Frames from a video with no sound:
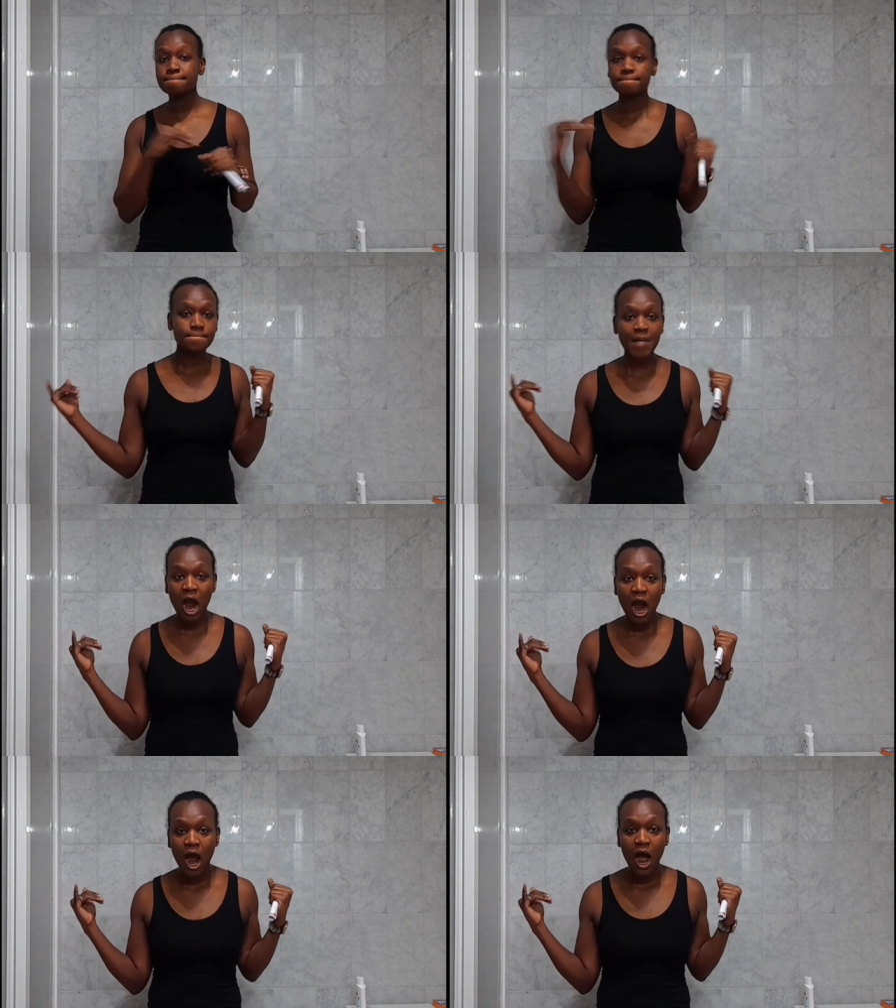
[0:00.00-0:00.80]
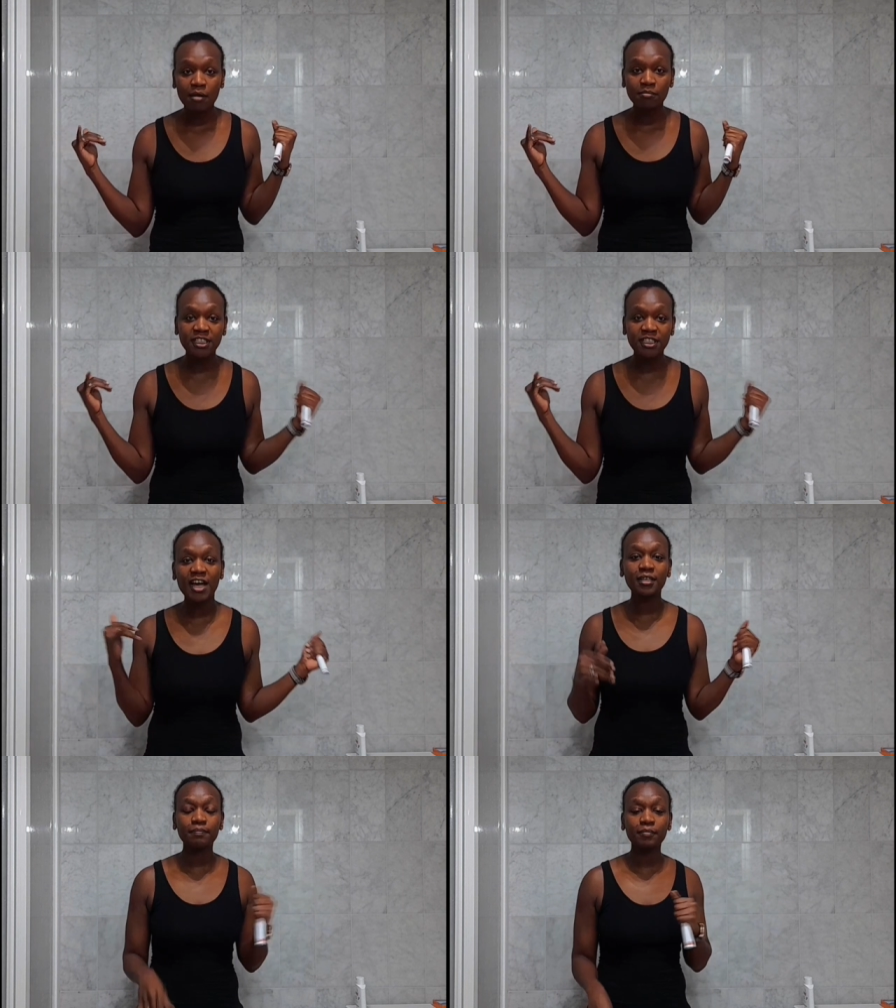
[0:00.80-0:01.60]
Uh, I'm
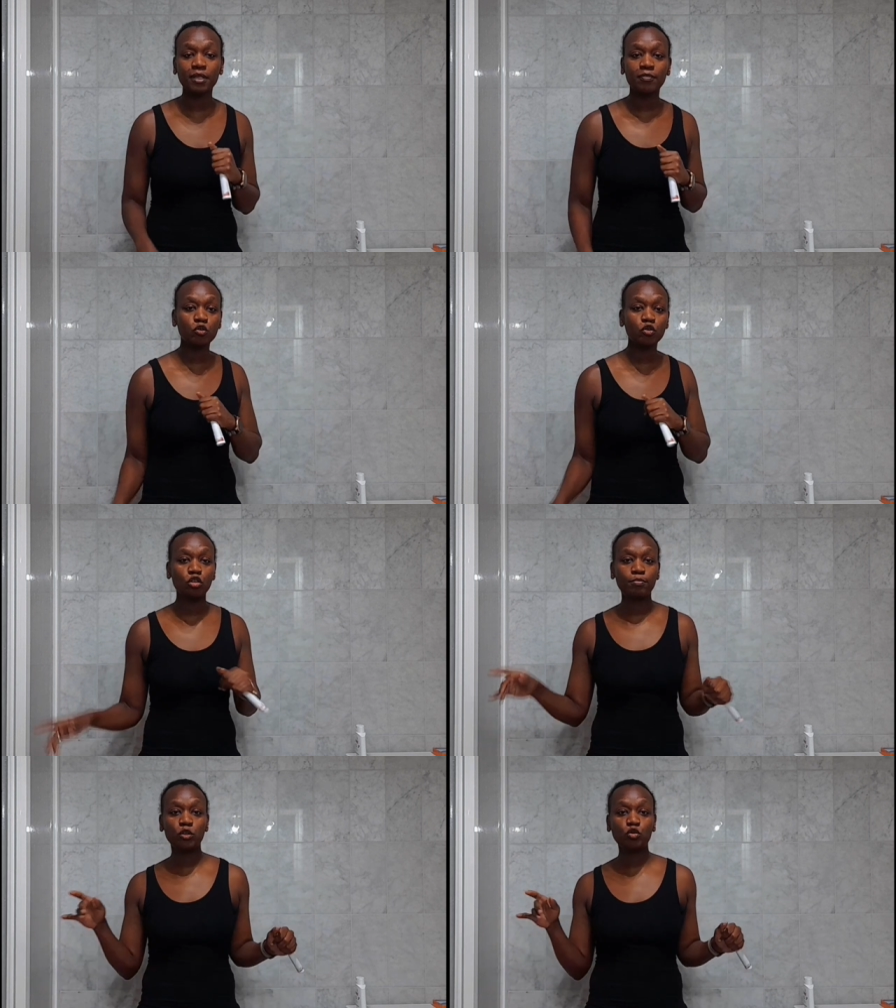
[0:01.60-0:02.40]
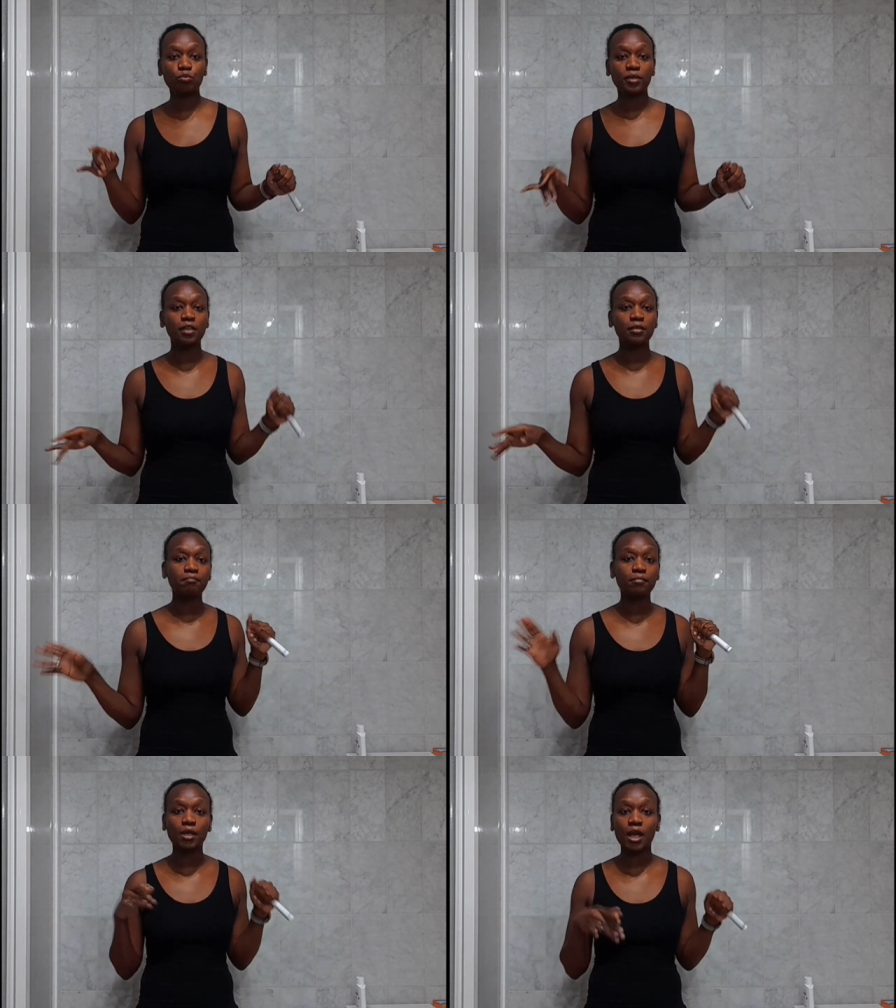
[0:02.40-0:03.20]
done. If it was not meant to
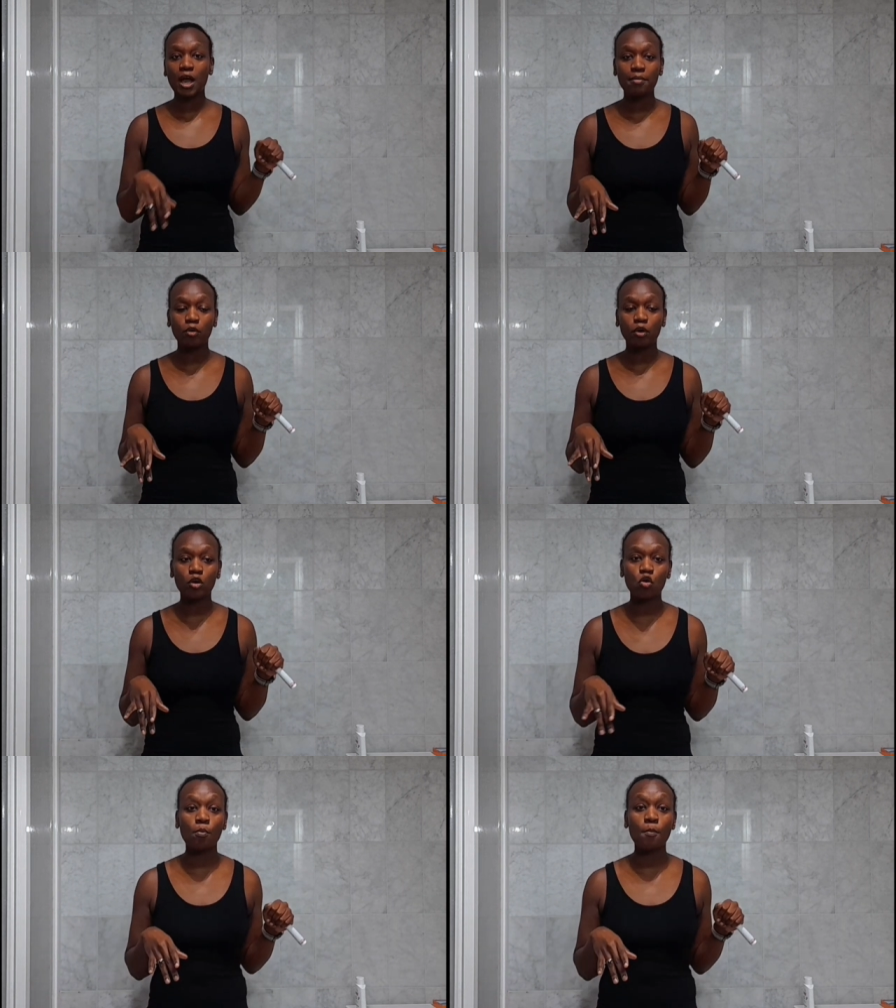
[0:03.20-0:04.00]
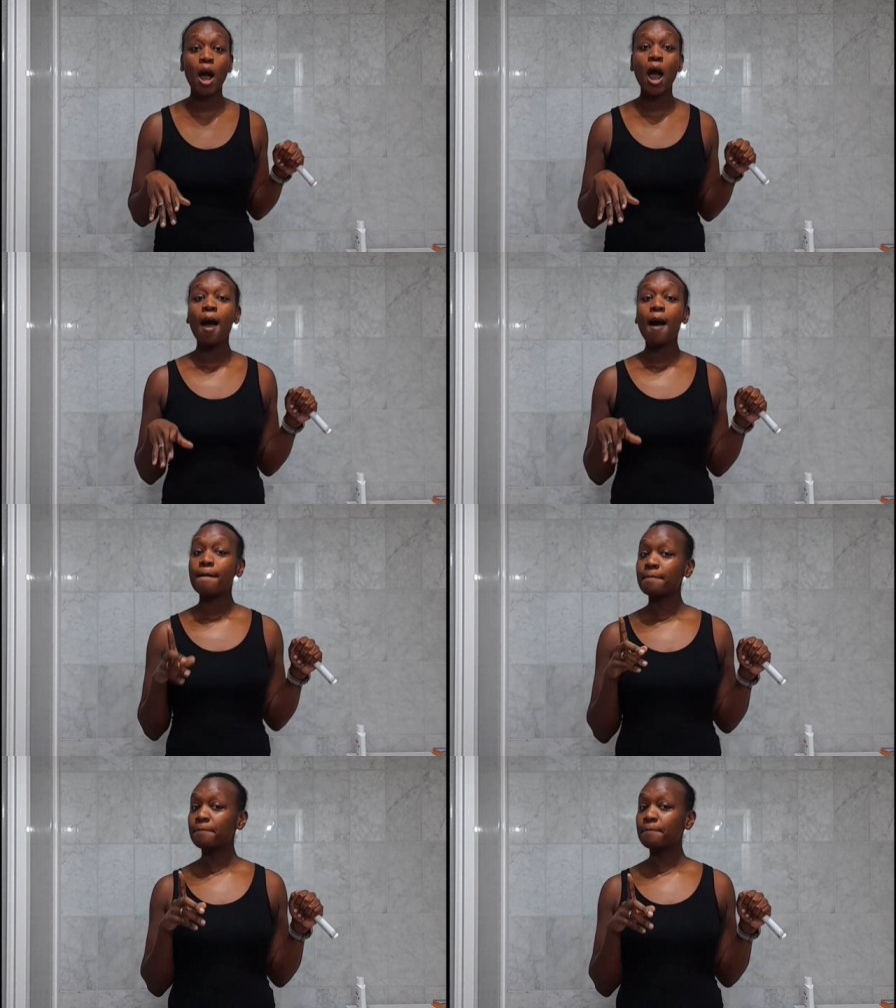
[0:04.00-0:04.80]
be, I'm going home.
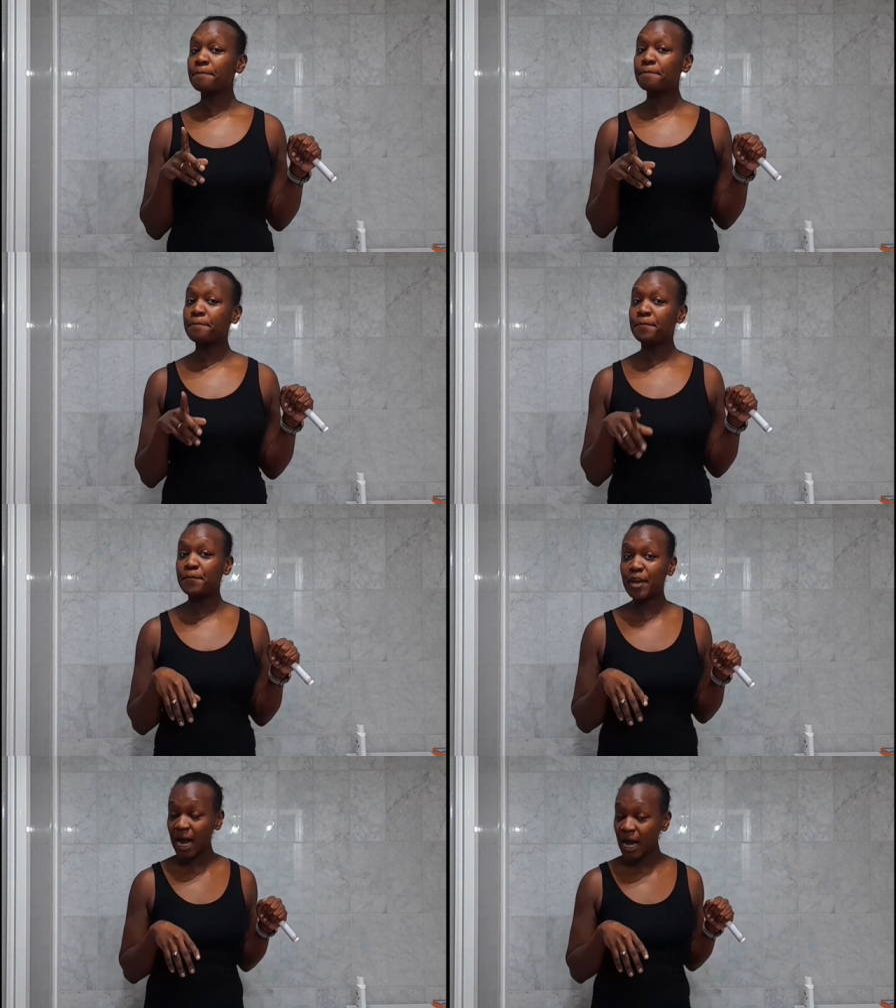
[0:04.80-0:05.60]
But